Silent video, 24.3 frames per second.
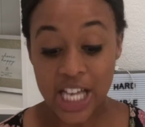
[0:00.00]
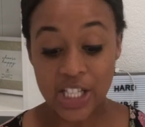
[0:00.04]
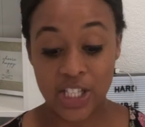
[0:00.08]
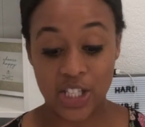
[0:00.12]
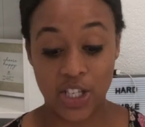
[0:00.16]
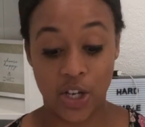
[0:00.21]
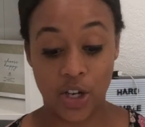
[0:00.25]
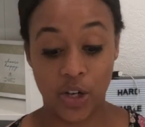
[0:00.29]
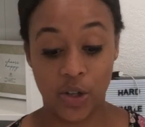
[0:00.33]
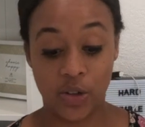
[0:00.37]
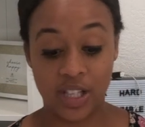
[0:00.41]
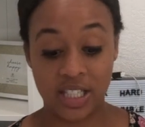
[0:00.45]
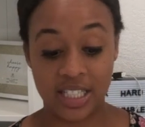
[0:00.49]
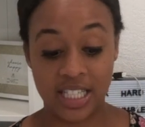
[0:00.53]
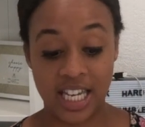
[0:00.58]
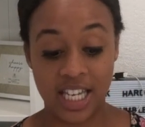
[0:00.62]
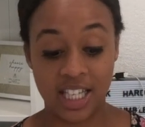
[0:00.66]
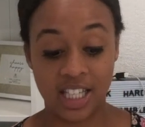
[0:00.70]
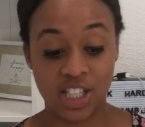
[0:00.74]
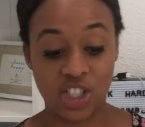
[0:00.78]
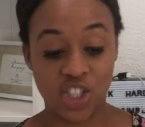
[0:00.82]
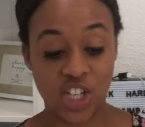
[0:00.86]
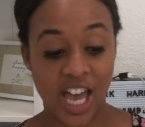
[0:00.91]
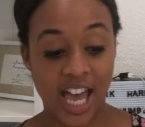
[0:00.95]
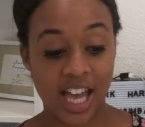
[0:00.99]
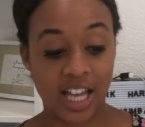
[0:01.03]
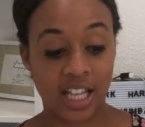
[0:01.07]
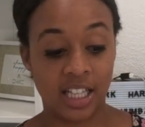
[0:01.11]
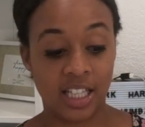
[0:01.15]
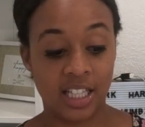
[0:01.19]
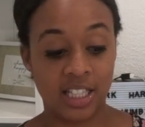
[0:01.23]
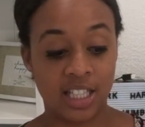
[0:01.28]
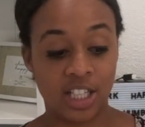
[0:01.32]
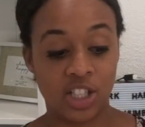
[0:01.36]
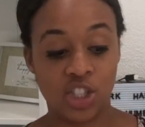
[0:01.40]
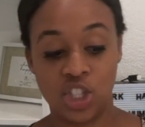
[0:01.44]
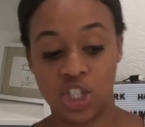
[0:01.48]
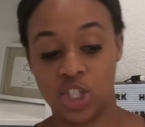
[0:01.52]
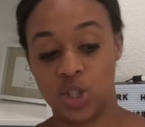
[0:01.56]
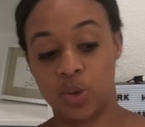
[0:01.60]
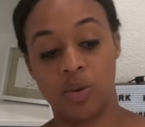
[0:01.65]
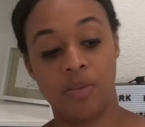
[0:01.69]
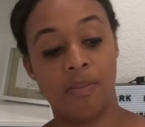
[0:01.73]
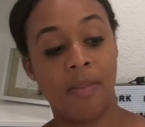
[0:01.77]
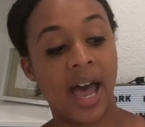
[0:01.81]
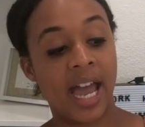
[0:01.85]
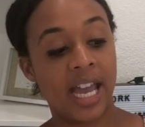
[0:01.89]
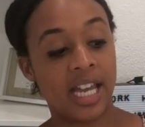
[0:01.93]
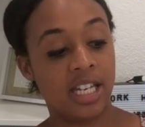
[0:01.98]
So the daily checklist is just
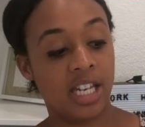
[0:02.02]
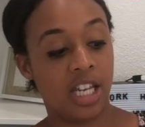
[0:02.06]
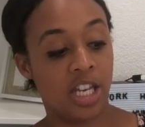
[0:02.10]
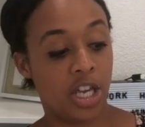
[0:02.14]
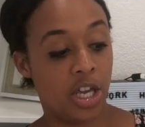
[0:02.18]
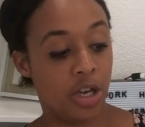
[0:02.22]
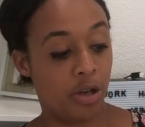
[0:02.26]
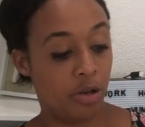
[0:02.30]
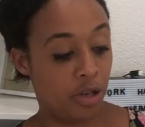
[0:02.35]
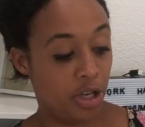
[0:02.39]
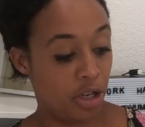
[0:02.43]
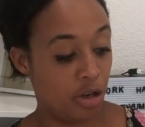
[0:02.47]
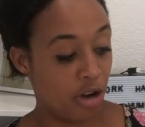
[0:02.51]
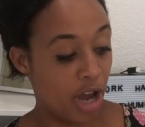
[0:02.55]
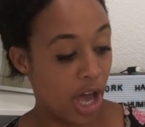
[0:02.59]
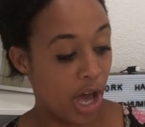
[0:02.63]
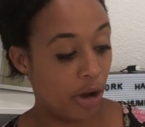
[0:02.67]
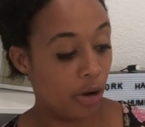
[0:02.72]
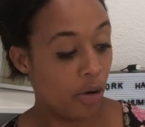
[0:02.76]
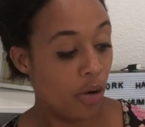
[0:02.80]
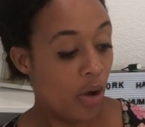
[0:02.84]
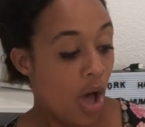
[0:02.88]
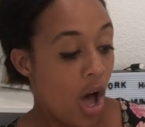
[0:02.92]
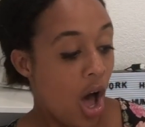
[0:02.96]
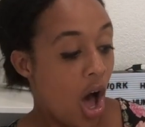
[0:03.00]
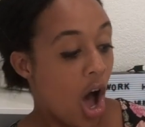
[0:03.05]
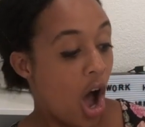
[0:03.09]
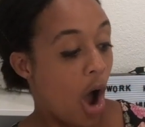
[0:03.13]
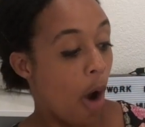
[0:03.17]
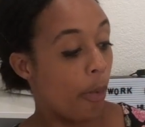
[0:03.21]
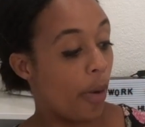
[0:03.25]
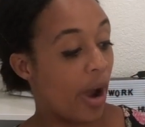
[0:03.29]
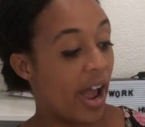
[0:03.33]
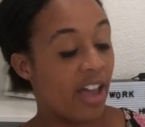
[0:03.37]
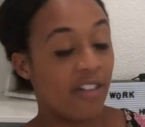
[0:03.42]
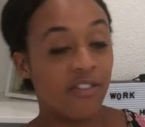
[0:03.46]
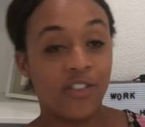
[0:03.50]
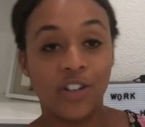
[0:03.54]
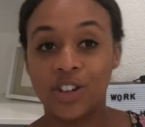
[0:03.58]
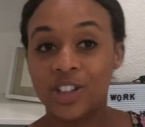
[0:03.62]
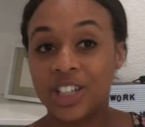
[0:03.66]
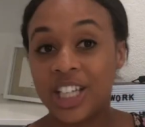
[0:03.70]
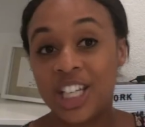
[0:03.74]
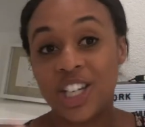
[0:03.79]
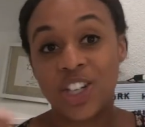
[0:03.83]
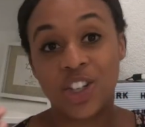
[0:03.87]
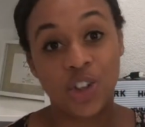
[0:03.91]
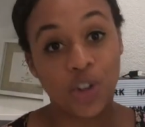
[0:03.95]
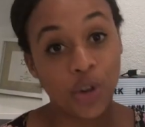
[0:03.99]
reminding you, you know, arrive
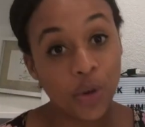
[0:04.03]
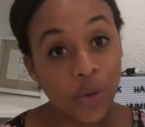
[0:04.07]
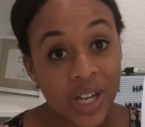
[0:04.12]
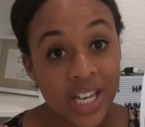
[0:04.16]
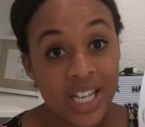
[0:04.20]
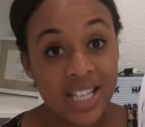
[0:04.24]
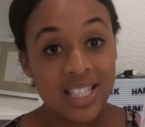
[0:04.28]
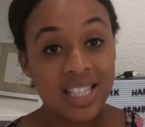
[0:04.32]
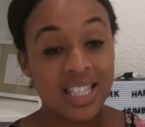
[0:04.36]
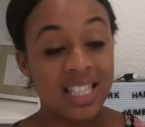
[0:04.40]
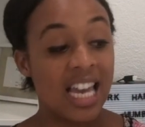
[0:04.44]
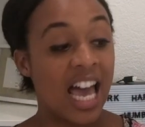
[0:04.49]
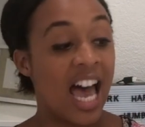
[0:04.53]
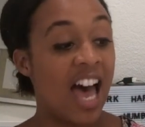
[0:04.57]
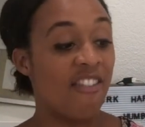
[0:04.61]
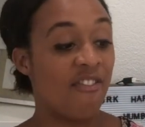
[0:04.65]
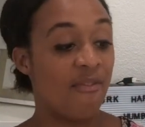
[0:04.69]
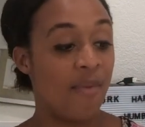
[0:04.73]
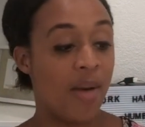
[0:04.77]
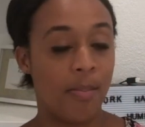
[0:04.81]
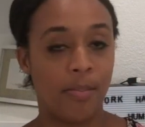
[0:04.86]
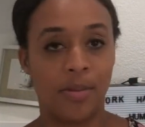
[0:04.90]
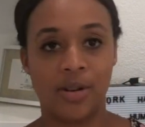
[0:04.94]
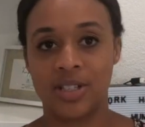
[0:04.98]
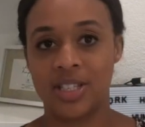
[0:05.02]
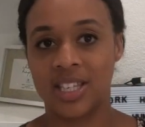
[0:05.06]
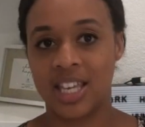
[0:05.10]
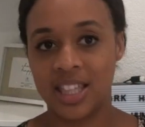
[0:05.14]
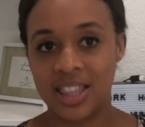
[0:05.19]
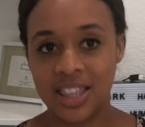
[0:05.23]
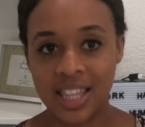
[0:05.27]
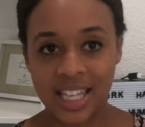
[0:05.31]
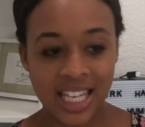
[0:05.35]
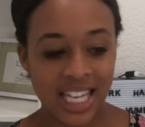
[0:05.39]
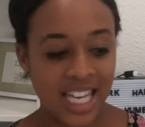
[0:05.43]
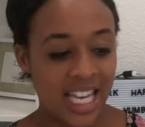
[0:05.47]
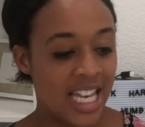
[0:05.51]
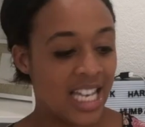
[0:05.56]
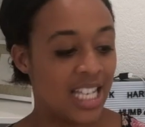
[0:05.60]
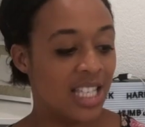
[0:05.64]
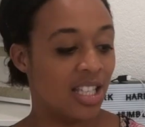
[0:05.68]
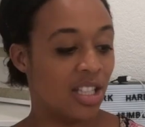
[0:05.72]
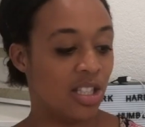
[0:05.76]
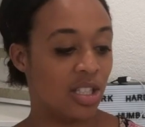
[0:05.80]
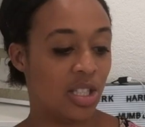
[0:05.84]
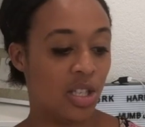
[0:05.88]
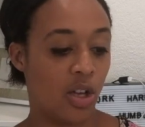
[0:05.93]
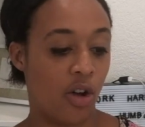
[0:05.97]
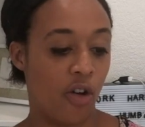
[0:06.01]
early to greet staff members, get the keys
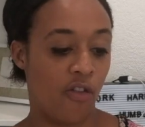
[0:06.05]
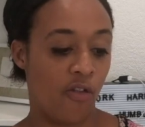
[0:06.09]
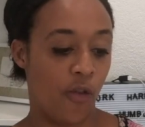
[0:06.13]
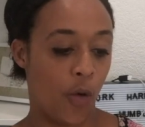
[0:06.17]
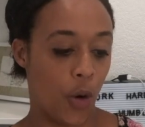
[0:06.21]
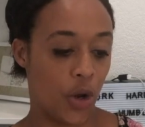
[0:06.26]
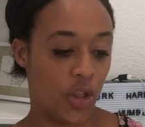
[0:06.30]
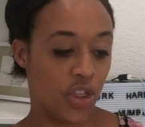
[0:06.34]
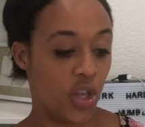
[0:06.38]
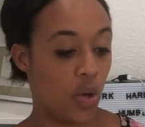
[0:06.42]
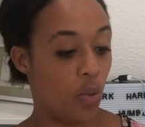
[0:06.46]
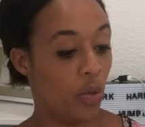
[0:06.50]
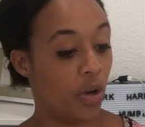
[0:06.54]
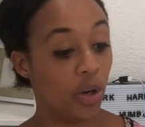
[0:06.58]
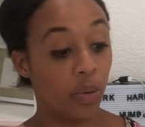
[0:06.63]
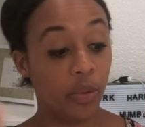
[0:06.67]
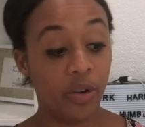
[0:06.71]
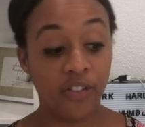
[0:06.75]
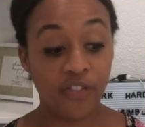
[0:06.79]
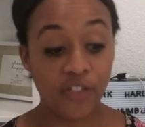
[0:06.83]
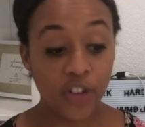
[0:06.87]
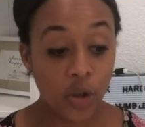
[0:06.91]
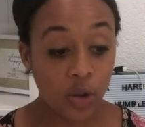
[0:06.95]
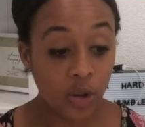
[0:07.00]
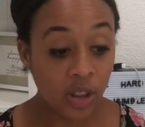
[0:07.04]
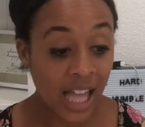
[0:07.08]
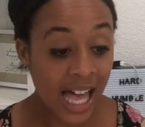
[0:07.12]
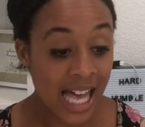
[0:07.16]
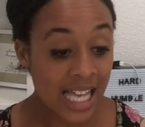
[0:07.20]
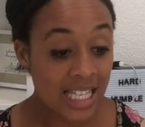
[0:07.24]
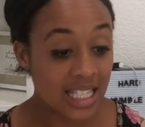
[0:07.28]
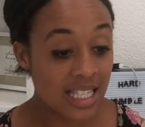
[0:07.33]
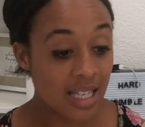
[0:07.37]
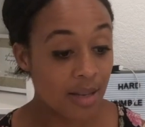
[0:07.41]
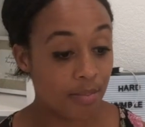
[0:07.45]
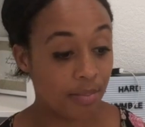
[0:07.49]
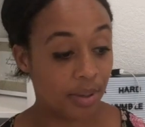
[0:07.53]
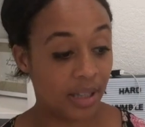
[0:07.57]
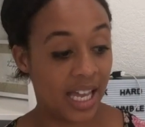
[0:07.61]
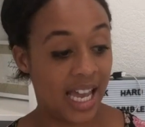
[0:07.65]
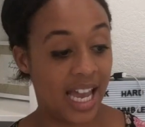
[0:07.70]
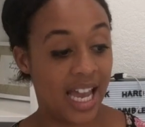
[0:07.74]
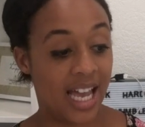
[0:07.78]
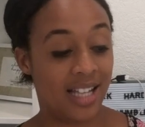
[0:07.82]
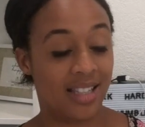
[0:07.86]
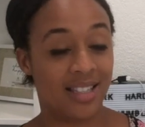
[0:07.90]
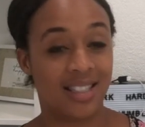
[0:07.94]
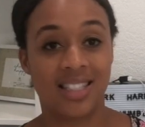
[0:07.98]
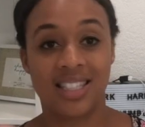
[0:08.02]
and so forth. You want to review lesson
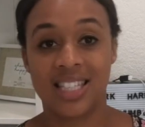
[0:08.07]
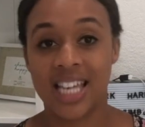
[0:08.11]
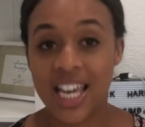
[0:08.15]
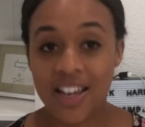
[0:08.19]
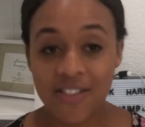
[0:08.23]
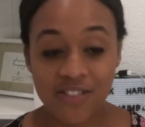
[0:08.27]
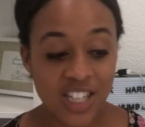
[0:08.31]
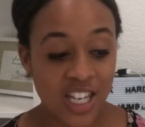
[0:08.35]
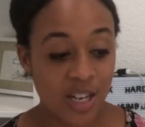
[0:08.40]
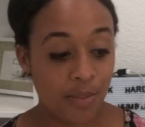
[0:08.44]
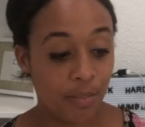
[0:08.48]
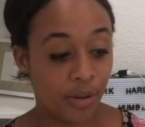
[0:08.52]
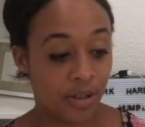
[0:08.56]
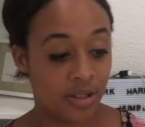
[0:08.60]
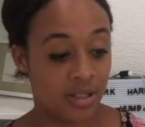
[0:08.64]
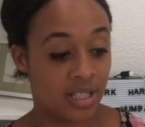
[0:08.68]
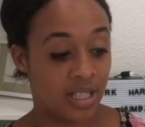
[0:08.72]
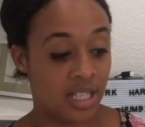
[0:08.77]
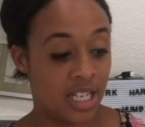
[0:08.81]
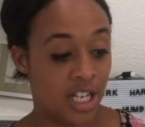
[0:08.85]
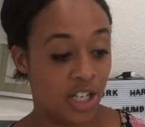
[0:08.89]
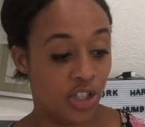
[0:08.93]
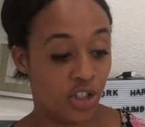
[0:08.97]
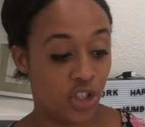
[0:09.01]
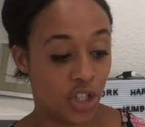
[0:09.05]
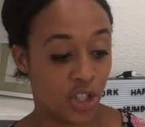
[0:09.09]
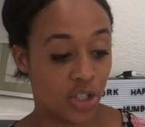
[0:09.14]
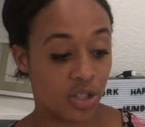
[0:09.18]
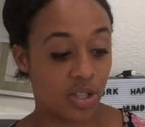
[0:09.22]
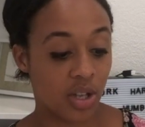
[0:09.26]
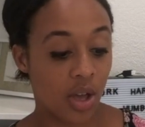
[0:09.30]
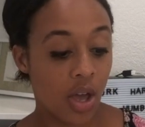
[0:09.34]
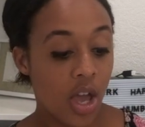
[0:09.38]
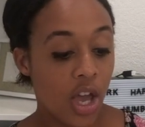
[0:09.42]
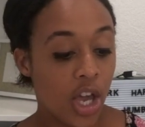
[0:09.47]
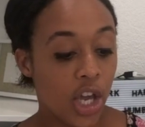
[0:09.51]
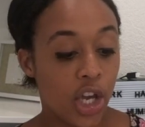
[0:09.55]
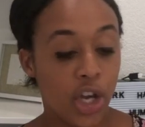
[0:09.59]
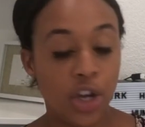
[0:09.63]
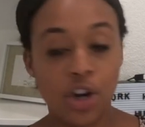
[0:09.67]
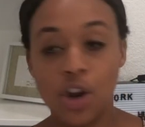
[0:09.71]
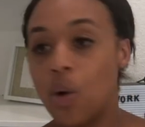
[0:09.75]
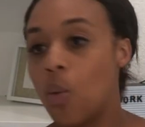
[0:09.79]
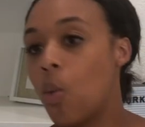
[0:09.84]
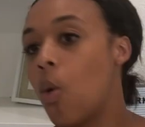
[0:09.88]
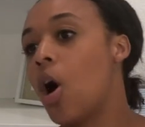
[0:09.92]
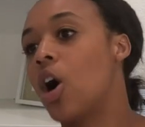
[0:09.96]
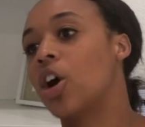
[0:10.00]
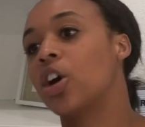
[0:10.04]
plans, safety procedures, you
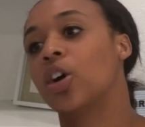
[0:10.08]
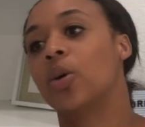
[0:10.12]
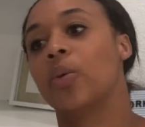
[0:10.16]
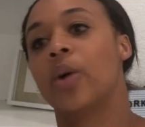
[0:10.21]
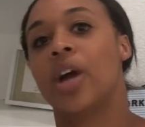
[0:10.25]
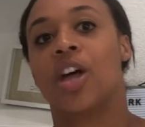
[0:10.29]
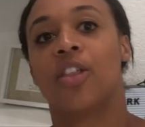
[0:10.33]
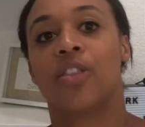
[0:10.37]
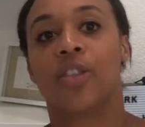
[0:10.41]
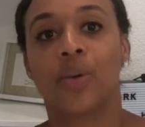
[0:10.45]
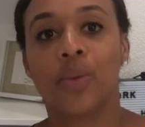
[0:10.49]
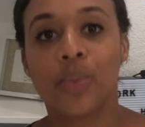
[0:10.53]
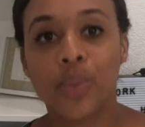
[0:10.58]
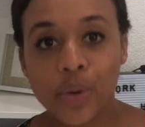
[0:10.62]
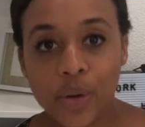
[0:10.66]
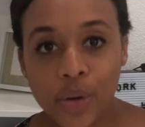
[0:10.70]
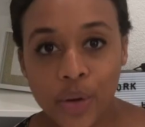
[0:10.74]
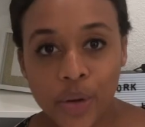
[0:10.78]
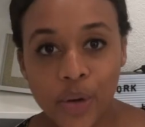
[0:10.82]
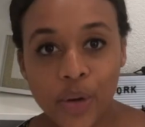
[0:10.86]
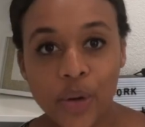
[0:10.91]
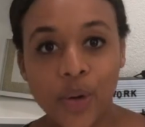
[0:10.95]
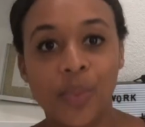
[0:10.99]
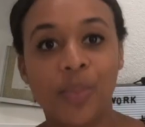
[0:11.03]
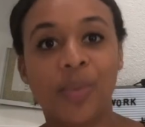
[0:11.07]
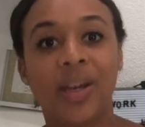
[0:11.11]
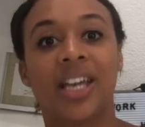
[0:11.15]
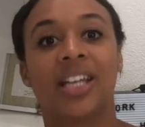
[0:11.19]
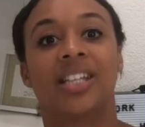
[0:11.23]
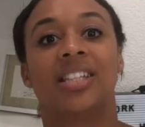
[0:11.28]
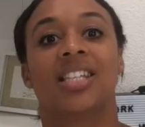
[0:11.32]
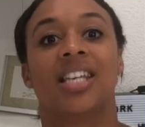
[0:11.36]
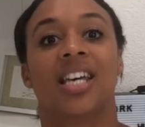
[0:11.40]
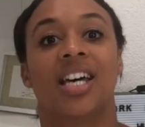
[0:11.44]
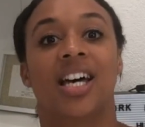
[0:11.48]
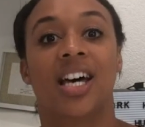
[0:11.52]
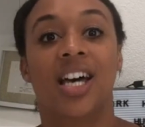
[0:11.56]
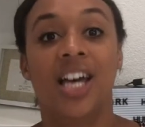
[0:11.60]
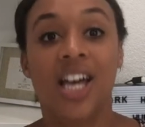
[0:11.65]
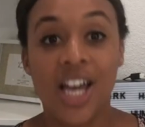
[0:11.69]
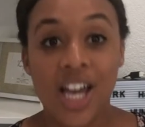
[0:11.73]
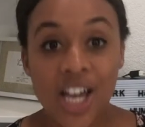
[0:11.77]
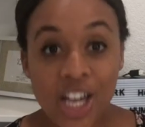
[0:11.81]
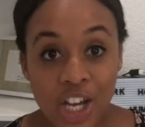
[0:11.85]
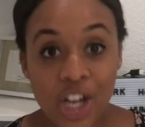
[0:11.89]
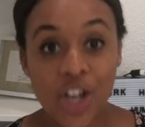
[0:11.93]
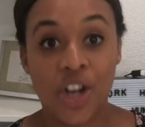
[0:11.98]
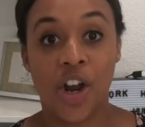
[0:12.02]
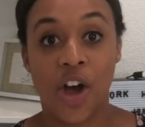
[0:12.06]
know, walk around the room, get to,
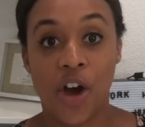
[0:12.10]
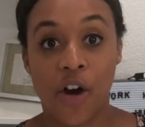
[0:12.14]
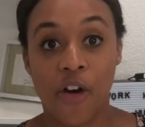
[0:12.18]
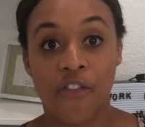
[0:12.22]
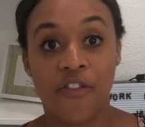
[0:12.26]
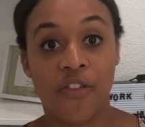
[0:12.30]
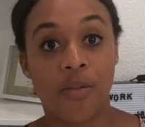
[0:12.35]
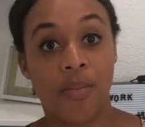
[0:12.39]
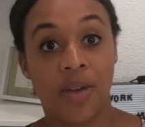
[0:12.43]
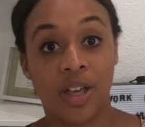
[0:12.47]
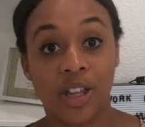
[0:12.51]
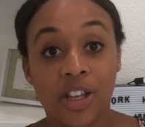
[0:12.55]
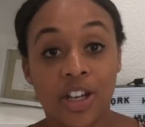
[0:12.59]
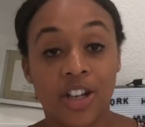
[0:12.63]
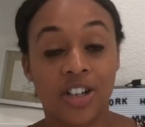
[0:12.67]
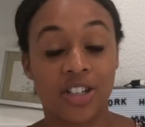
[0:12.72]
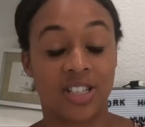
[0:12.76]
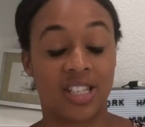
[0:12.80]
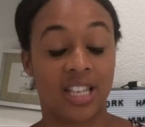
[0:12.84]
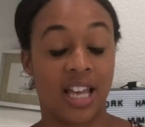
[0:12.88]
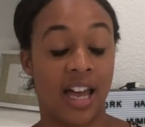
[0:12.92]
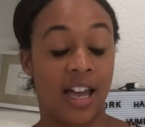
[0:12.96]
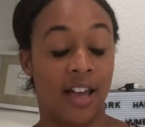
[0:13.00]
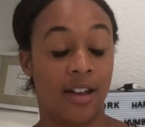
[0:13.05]
you know, familiarize